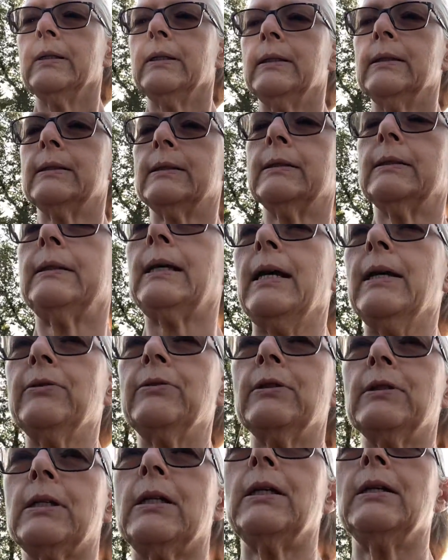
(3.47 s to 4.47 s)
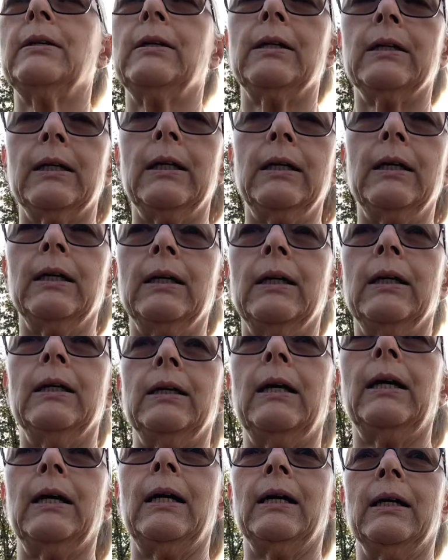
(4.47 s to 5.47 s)
Sandra's here
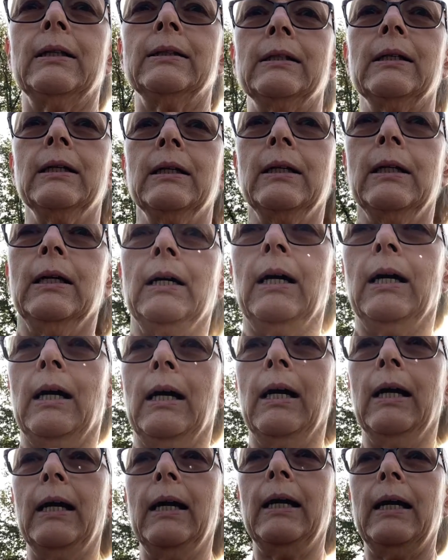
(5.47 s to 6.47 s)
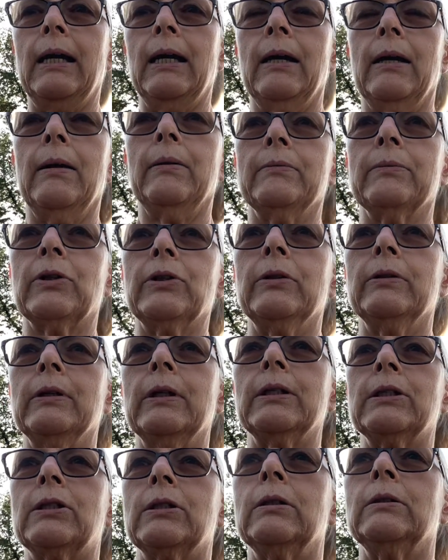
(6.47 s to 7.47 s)
again, and I am
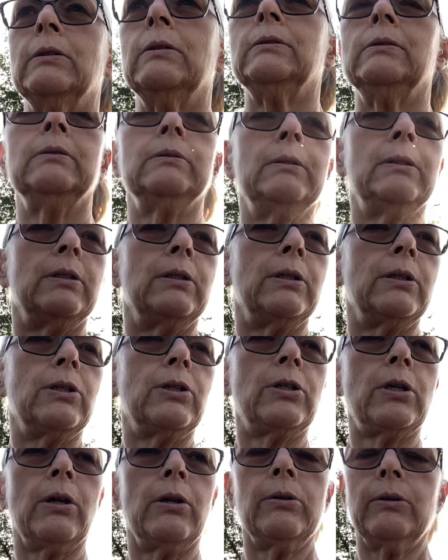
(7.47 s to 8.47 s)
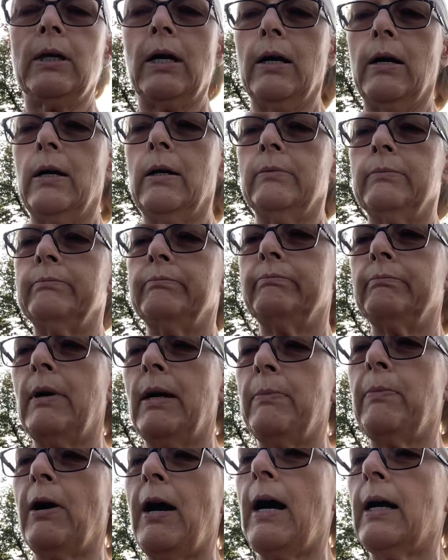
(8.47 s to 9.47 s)
going to show you my
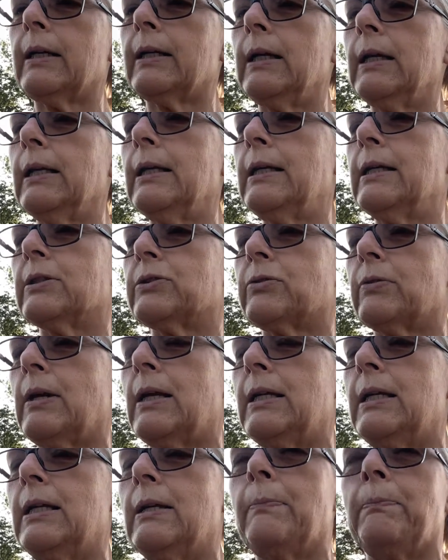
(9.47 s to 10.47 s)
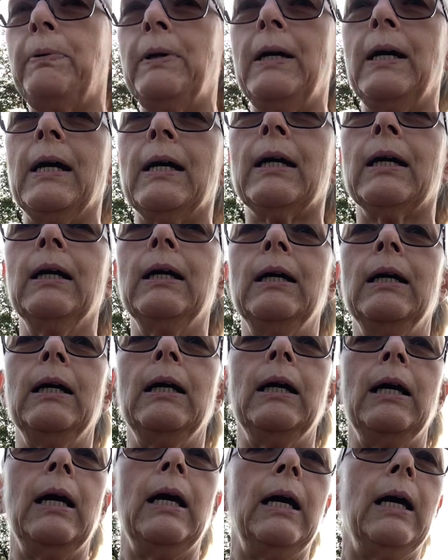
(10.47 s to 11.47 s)
broccoli. It's ready to pick,
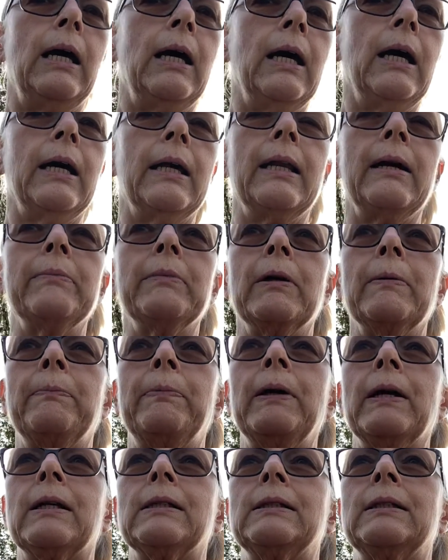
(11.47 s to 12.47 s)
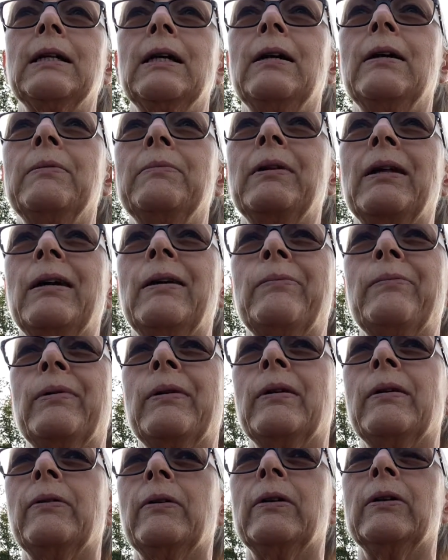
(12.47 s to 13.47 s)
and I'm going to pick some, and I'm
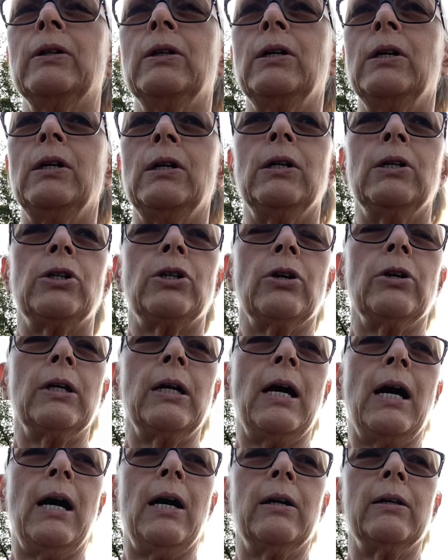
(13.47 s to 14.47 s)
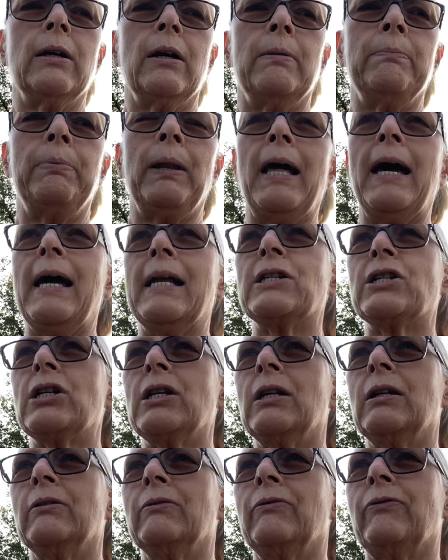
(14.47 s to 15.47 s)
going to show you how to blanch
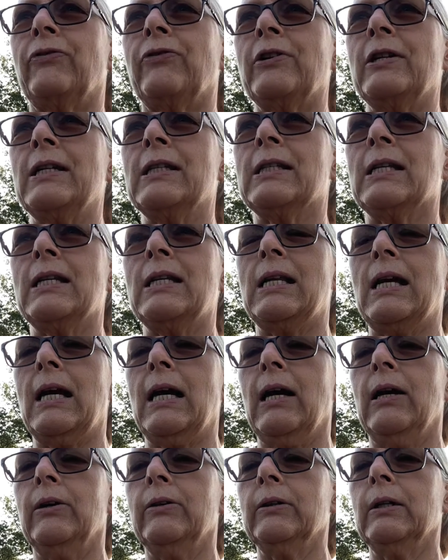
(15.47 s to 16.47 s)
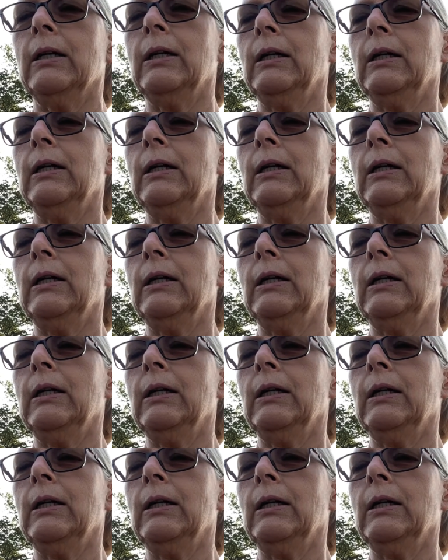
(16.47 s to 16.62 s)
it and freeze it down.